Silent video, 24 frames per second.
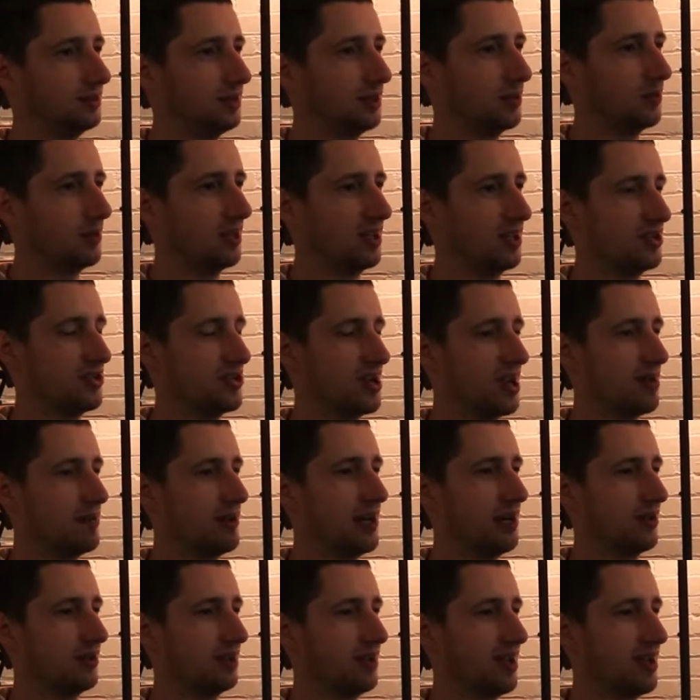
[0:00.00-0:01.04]
While I jam
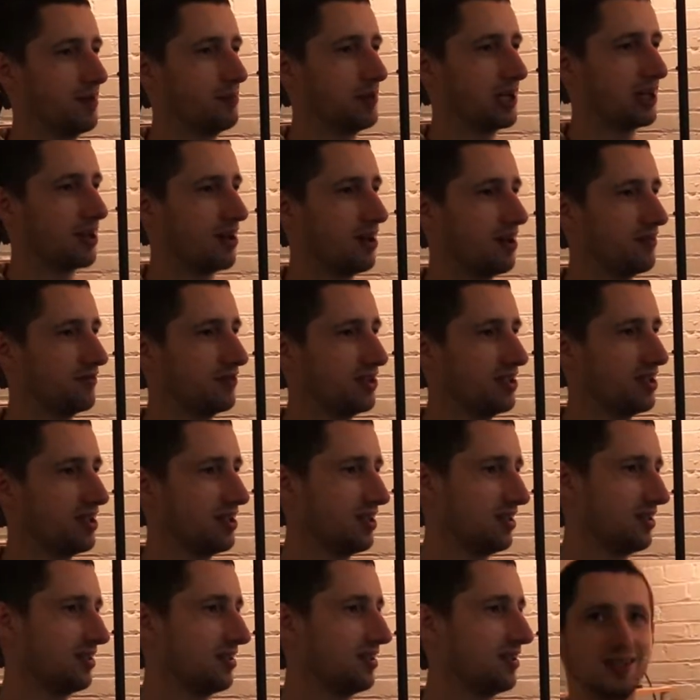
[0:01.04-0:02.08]
out and have my coffee.
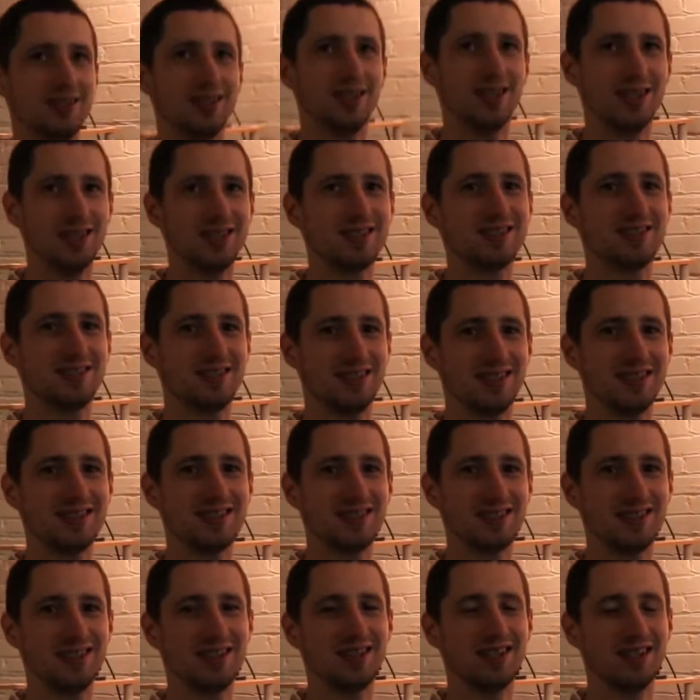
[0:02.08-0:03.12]
This
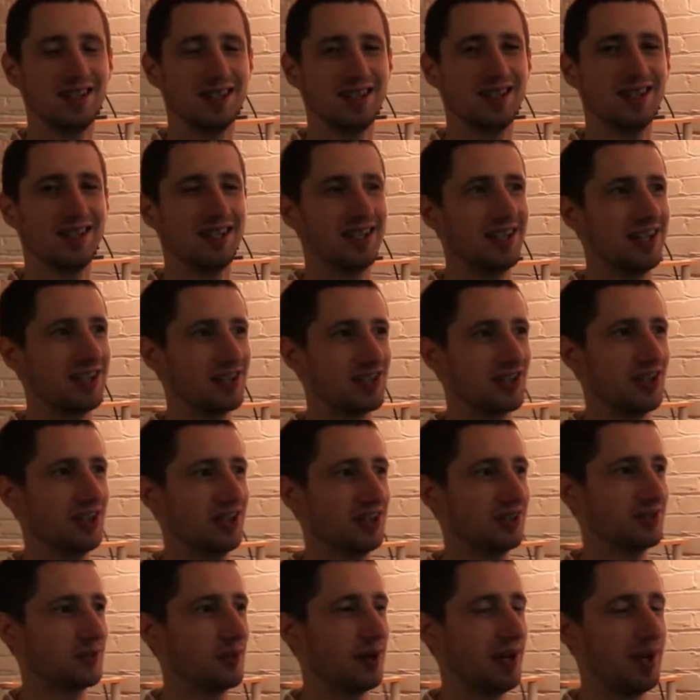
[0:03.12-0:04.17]
in a nutshell
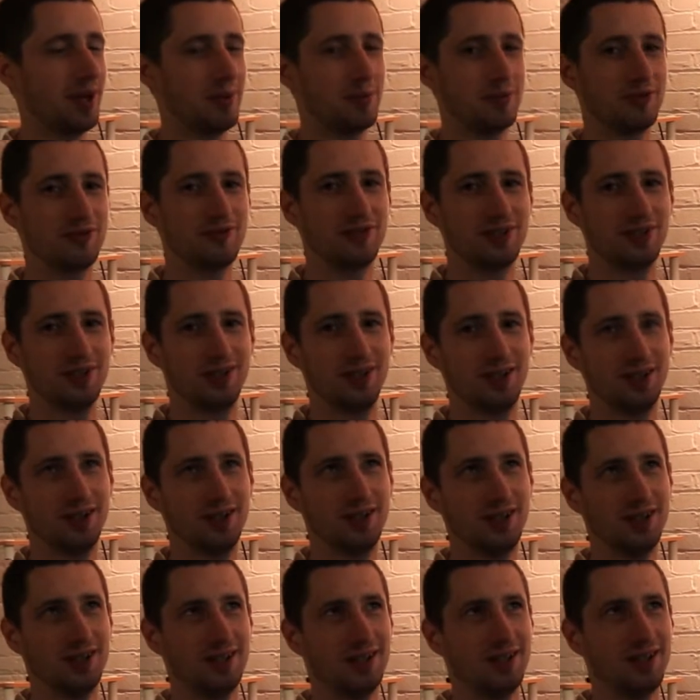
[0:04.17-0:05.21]
is why
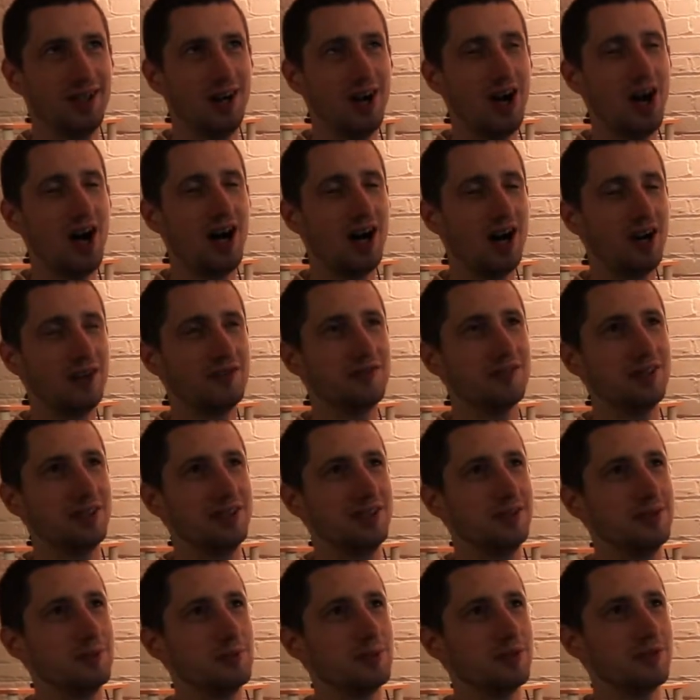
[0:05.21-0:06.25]
I
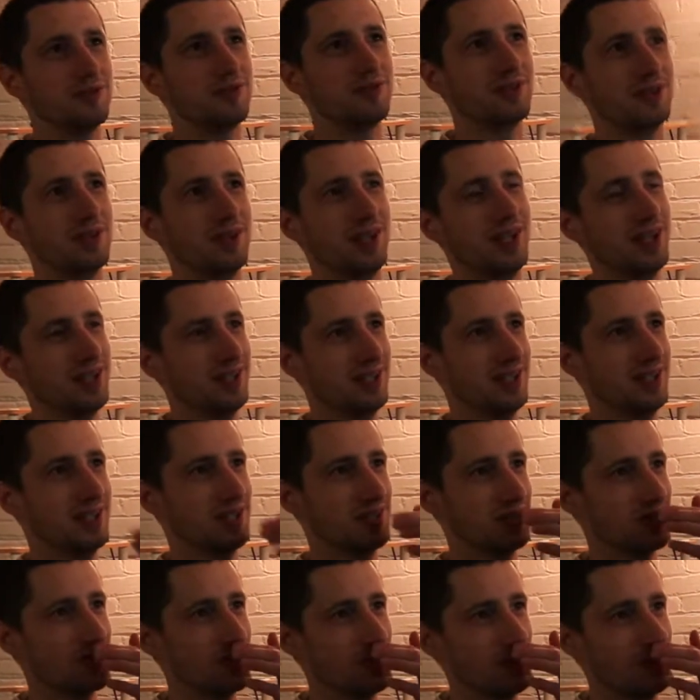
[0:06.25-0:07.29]
often prefer editing
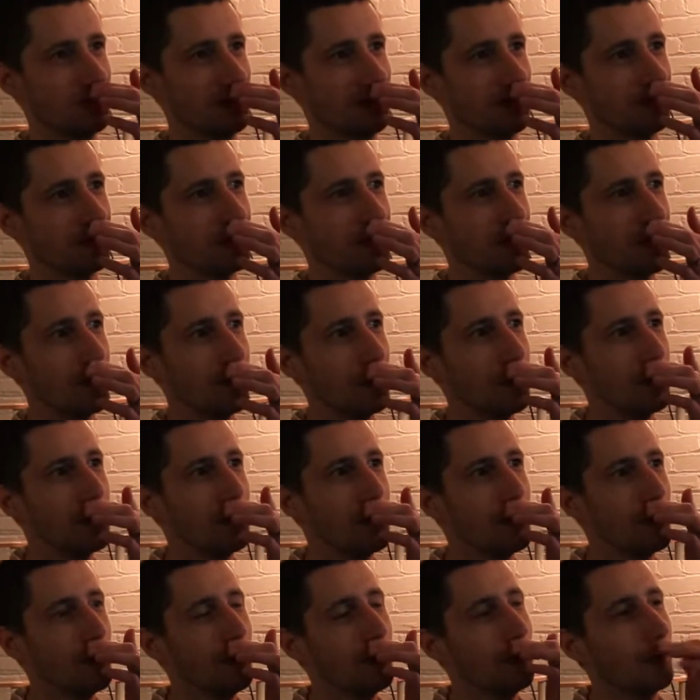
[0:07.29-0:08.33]
to shooting.
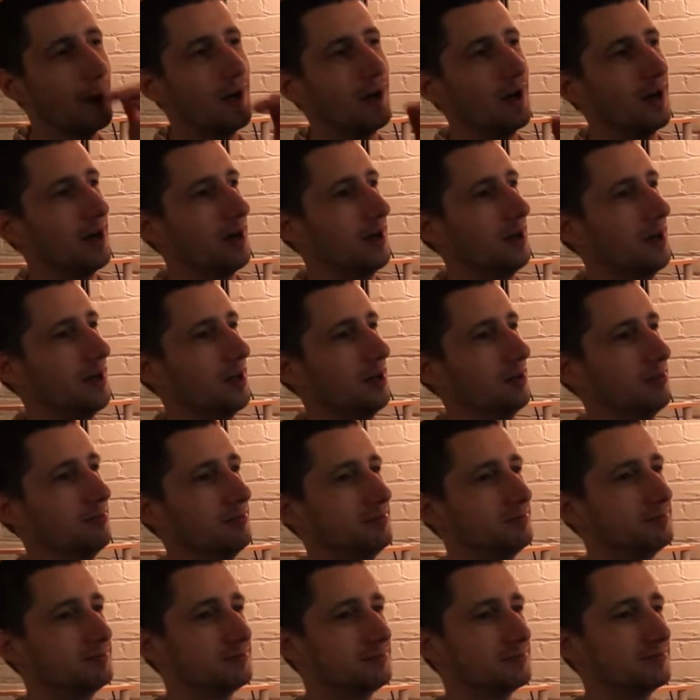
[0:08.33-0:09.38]

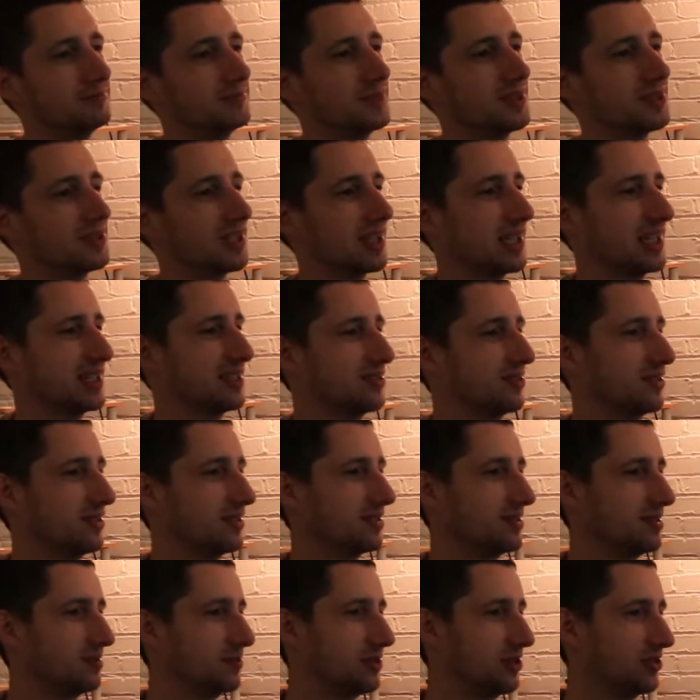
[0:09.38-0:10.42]
Because I get to
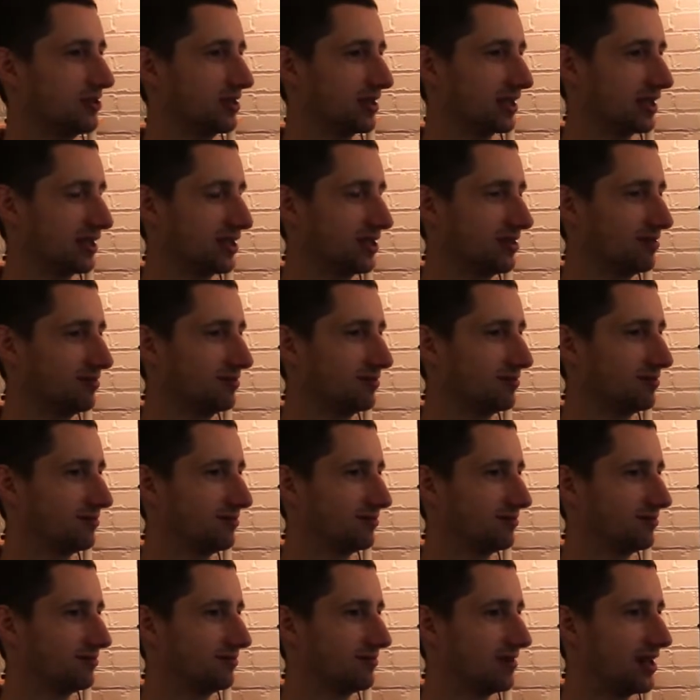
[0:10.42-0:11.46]
listen to music
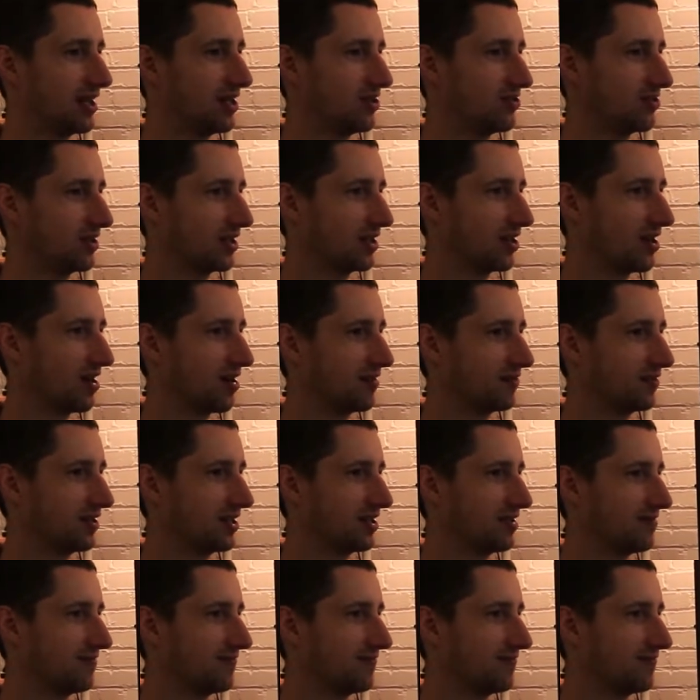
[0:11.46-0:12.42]
and drink coffee.